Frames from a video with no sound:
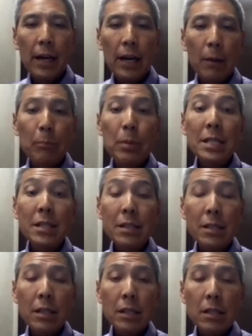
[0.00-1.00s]

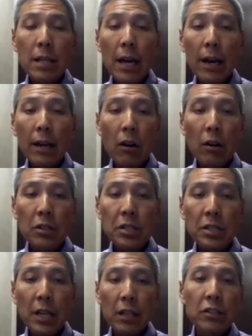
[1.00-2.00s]
businesses that are
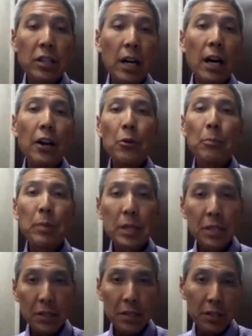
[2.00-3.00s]
selling to other
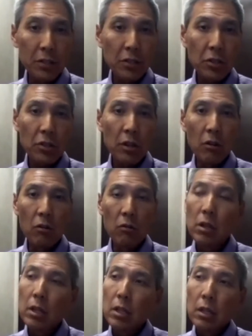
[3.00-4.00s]
businesses. So
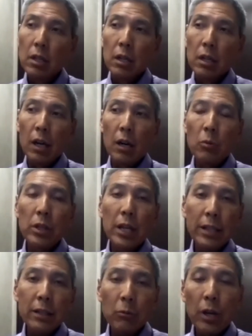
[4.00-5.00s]

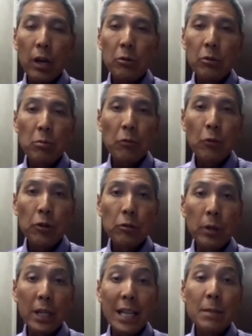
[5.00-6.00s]
we always refer to
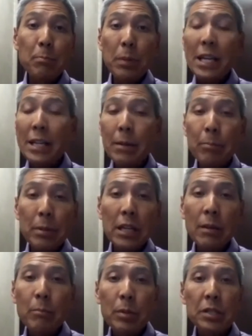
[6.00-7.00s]
it as
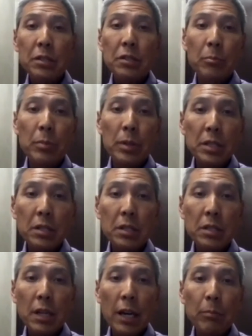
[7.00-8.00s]
B2B, business to business
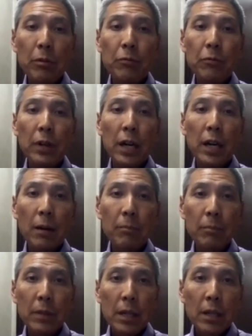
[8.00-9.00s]
type of
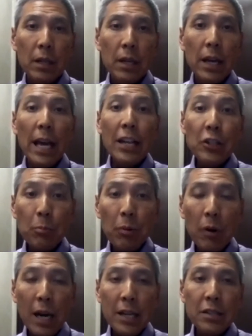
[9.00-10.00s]

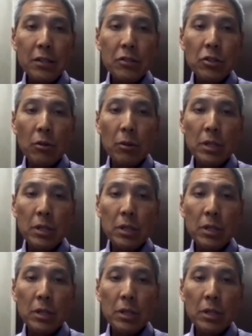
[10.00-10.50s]
enterprises. So it's